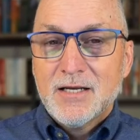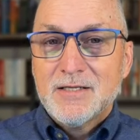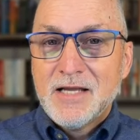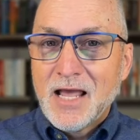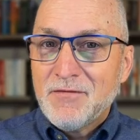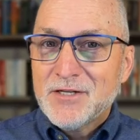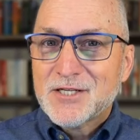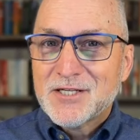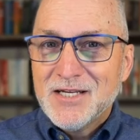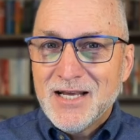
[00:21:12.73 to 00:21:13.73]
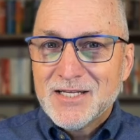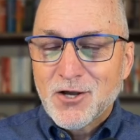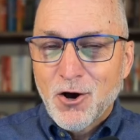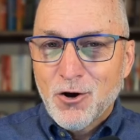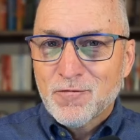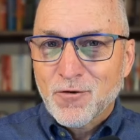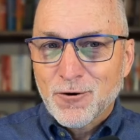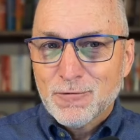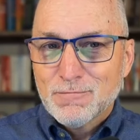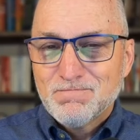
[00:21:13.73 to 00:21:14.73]
David sneaks
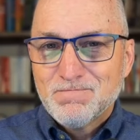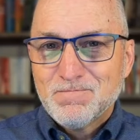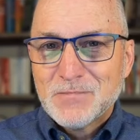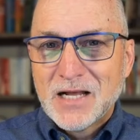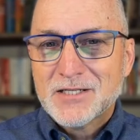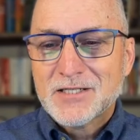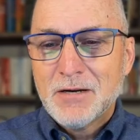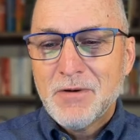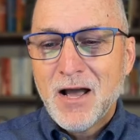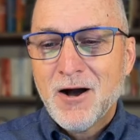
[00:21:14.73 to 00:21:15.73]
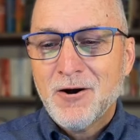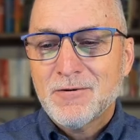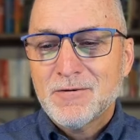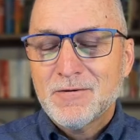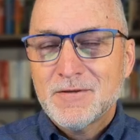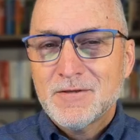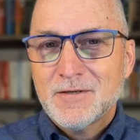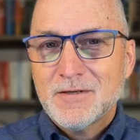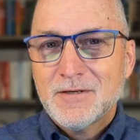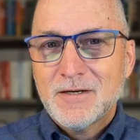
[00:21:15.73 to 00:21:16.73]
over and somehow
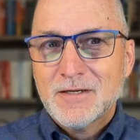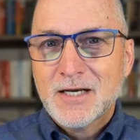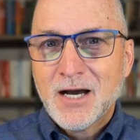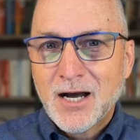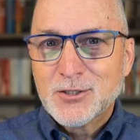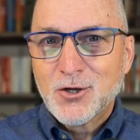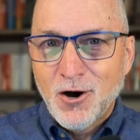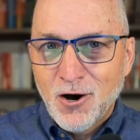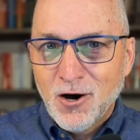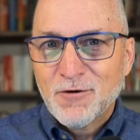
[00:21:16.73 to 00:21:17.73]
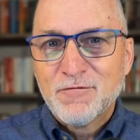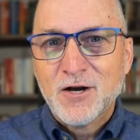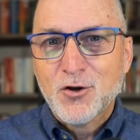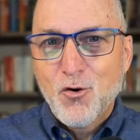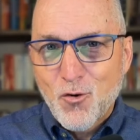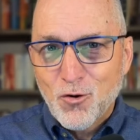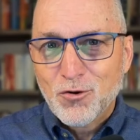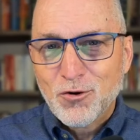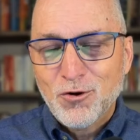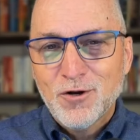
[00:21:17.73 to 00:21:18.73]
cuts off a
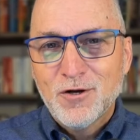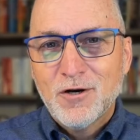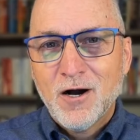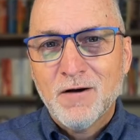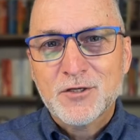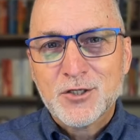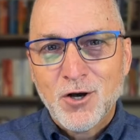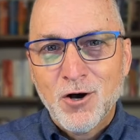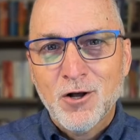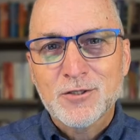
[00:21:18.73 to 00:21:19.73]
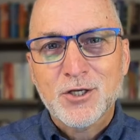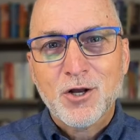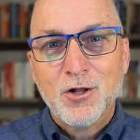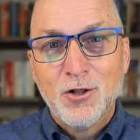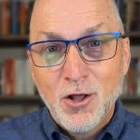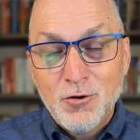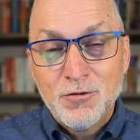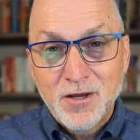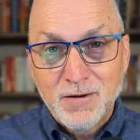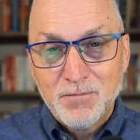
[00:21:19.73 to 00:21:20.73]
corner of Saul's
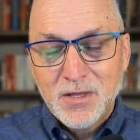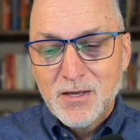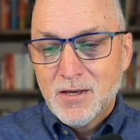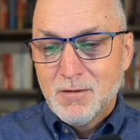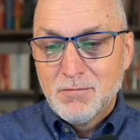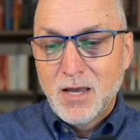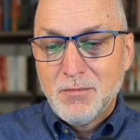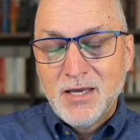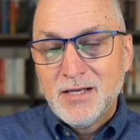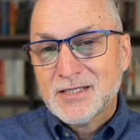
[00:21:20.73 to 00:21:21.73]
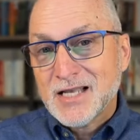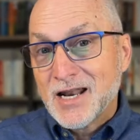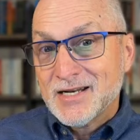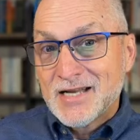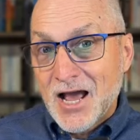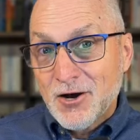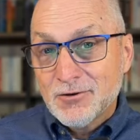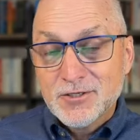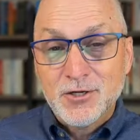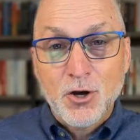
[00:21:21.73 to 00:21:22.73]
clothing. Maybe he set it down
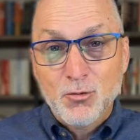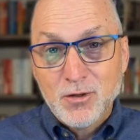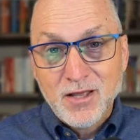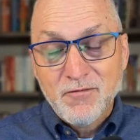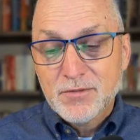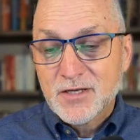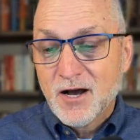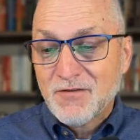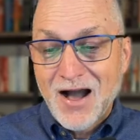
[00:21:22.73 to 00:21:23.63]
to go relieve himself.